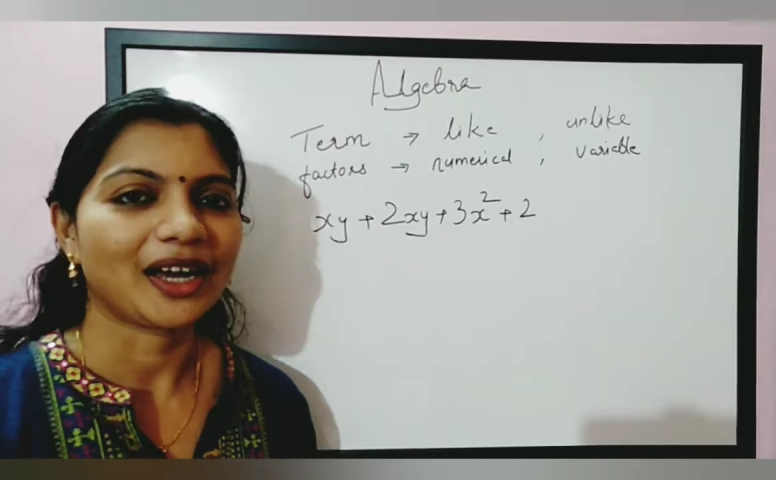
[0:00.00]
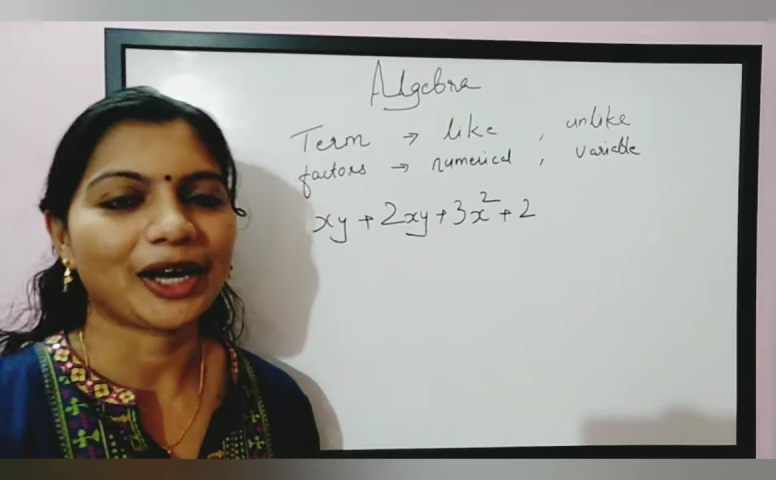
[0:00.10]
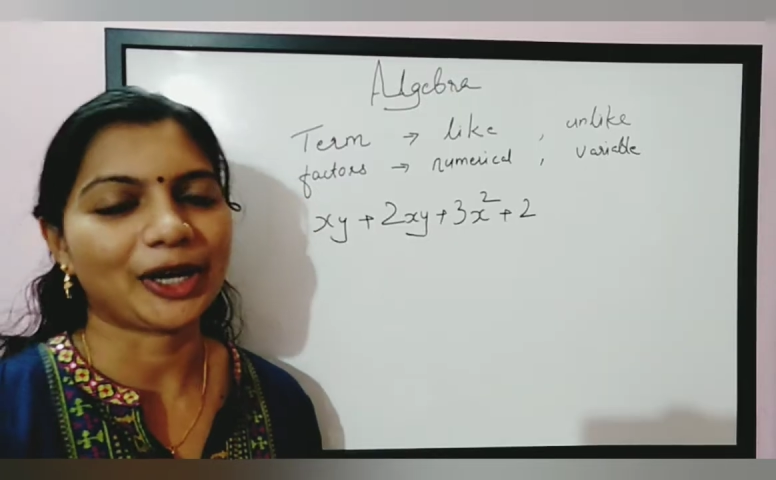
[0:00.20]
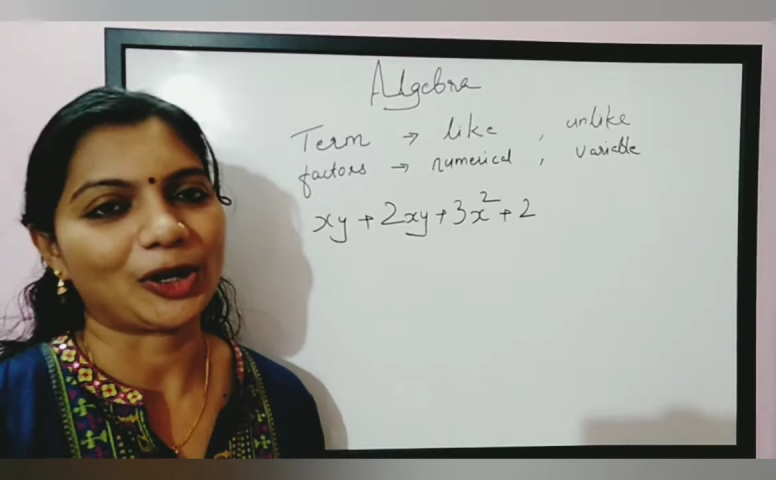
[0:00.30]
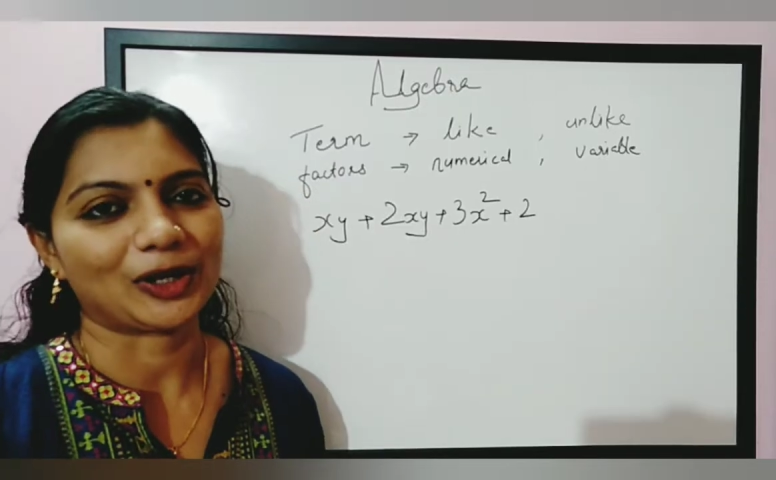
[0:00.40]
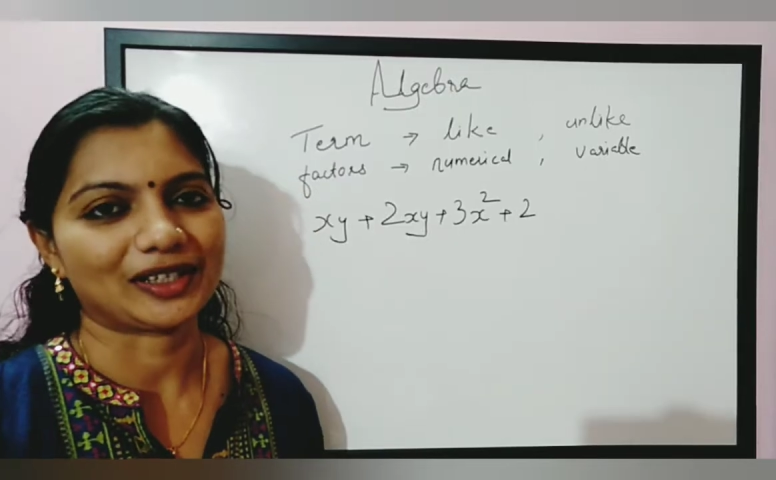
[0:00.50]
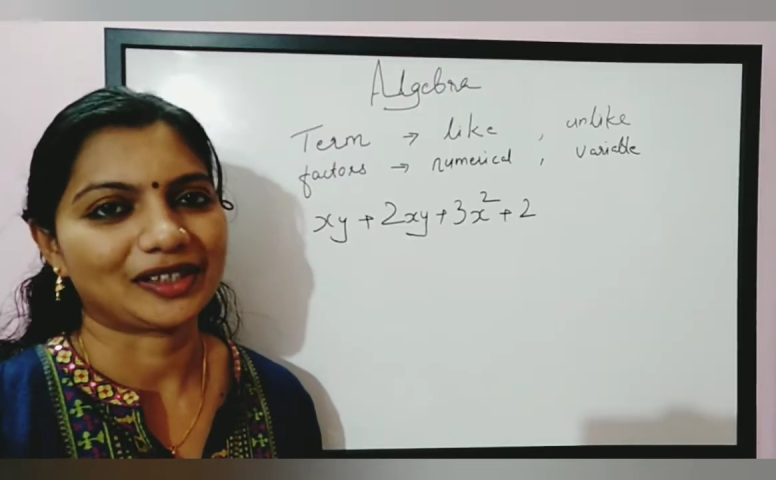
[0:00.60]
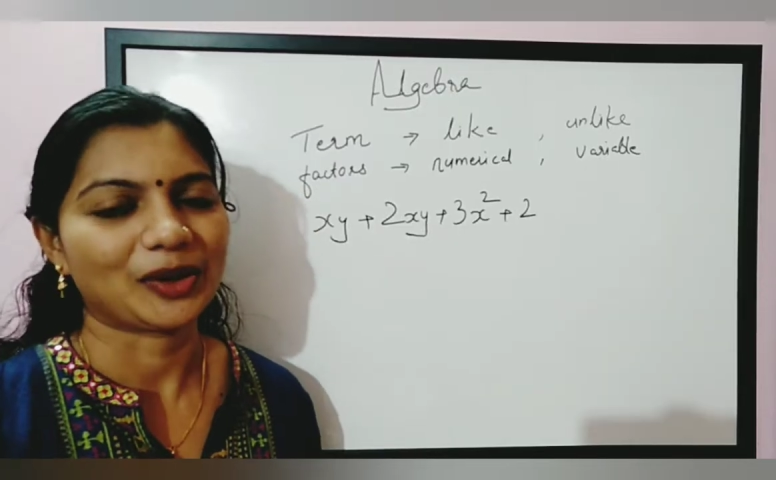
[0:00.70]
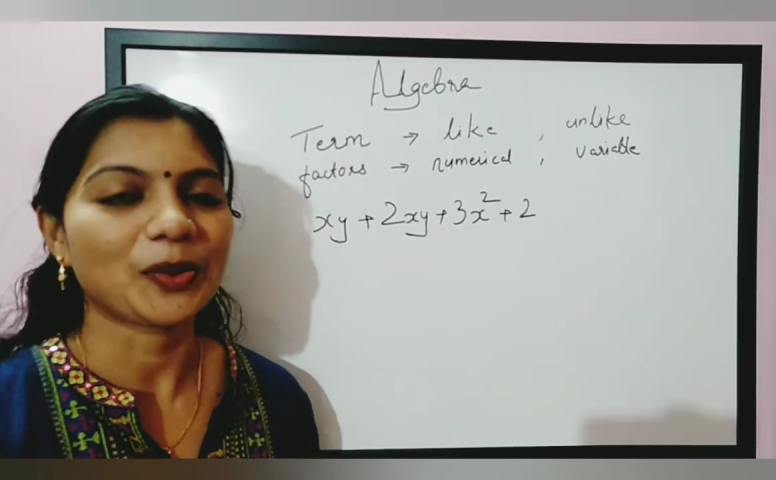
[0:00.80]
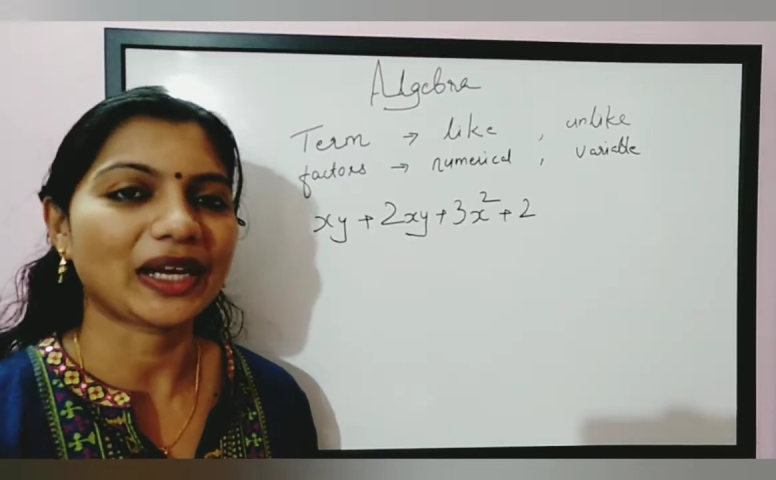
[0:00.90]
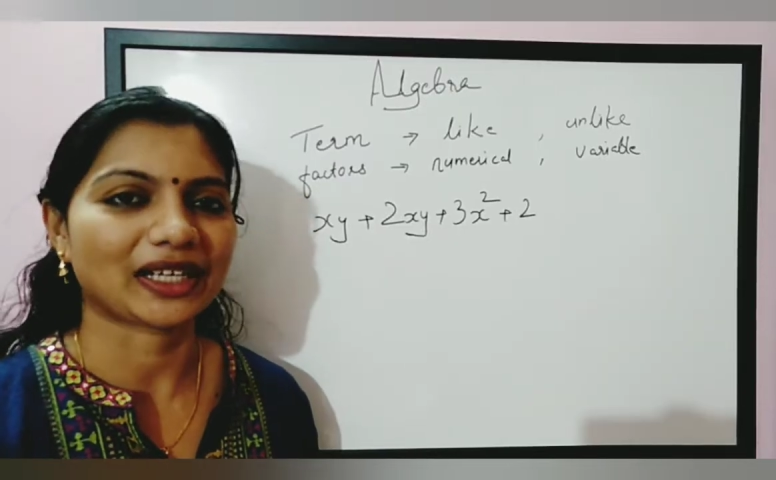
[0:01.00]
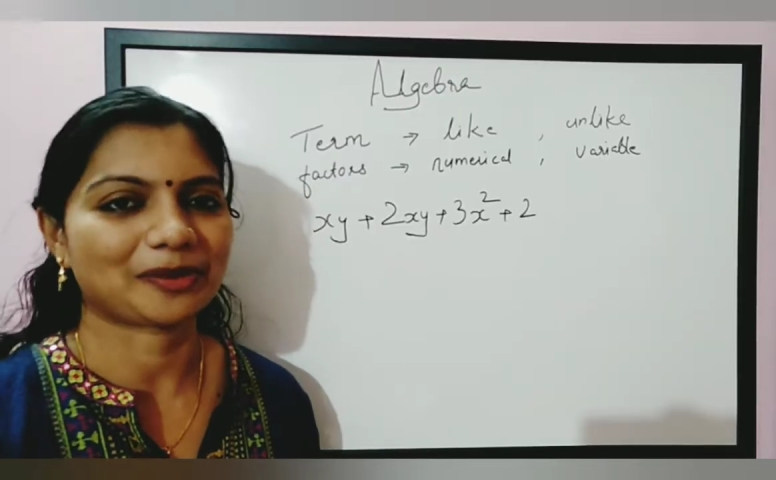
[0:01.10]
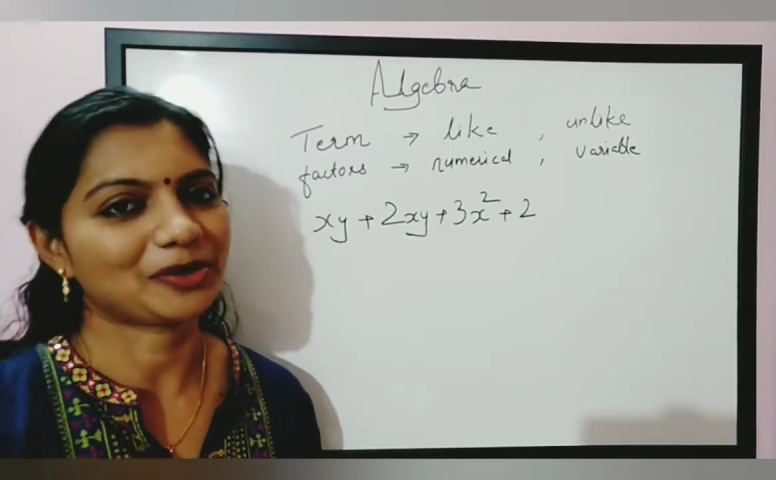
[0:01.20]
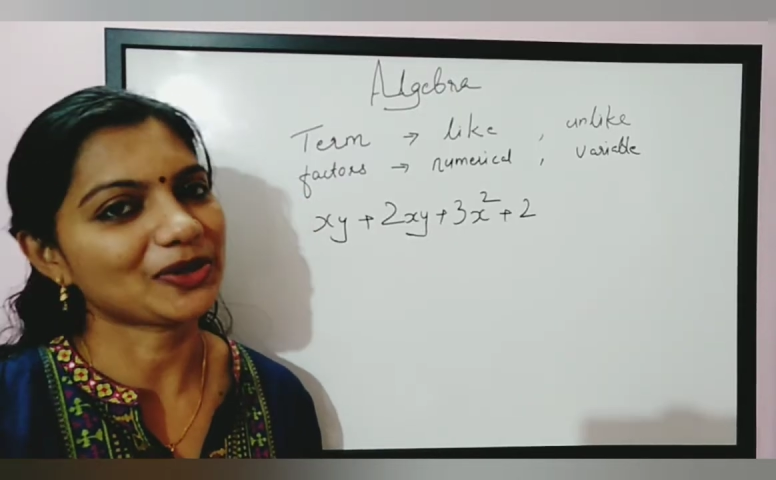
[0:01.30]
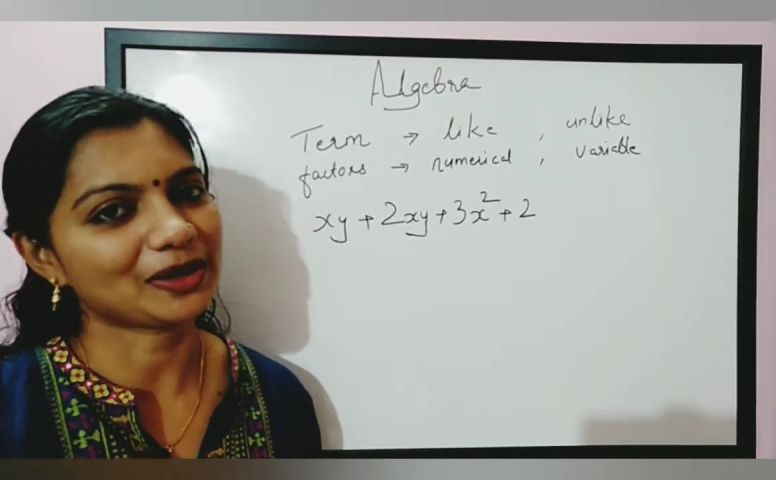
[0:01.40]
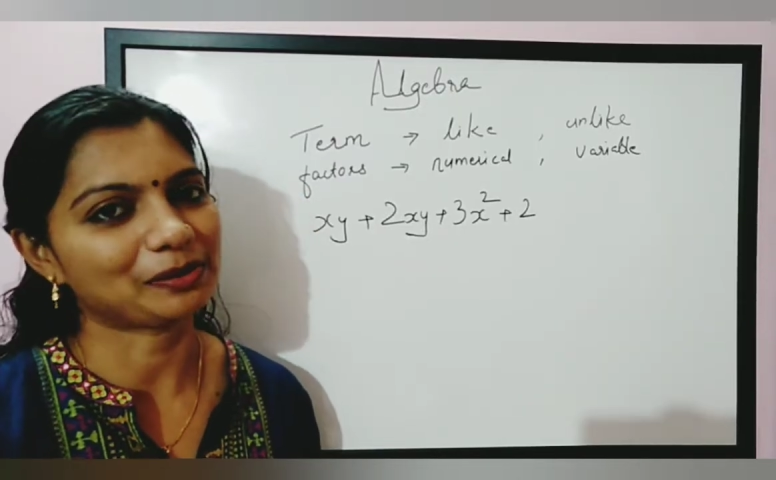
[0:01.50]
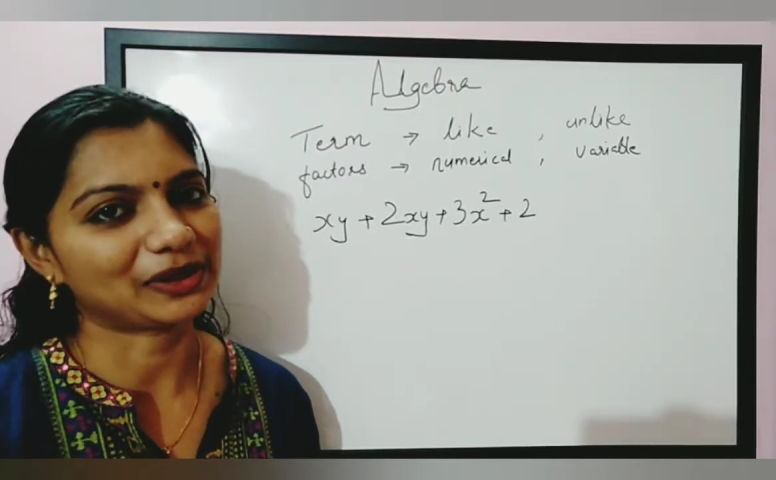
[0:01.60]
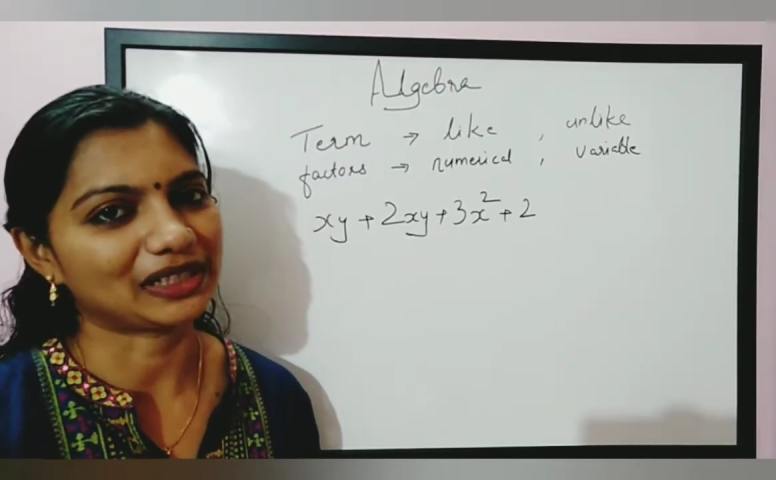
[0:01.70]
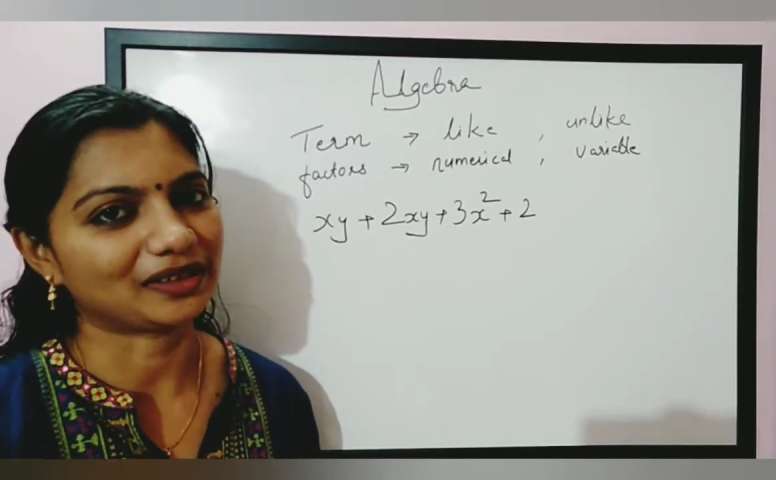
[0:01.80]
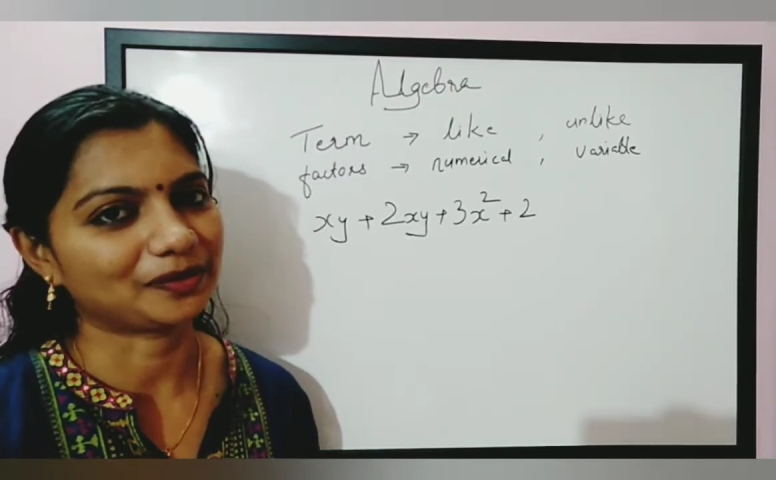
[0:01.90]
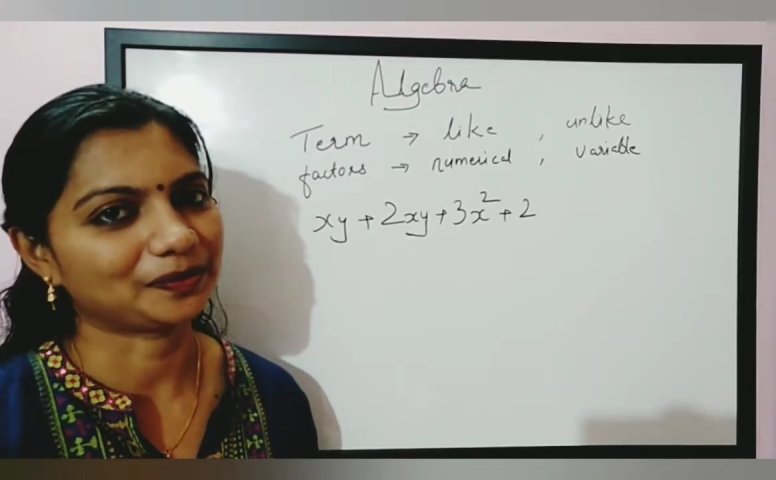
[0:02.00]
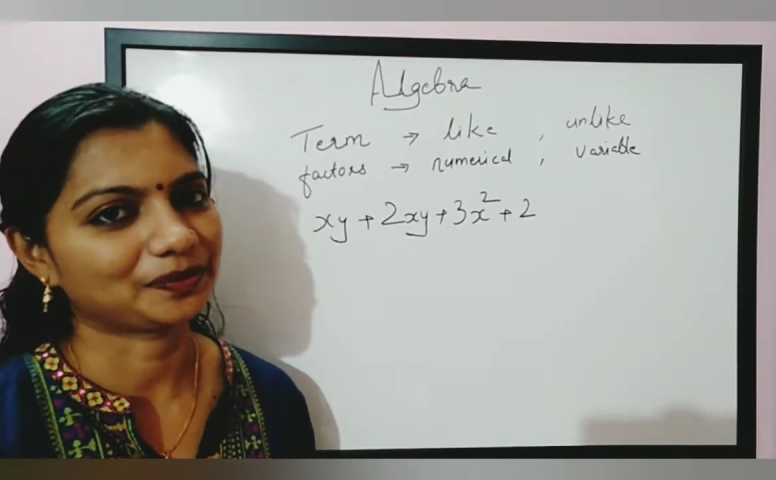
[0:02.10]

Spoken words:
Hi all, welcome to Simple Learn.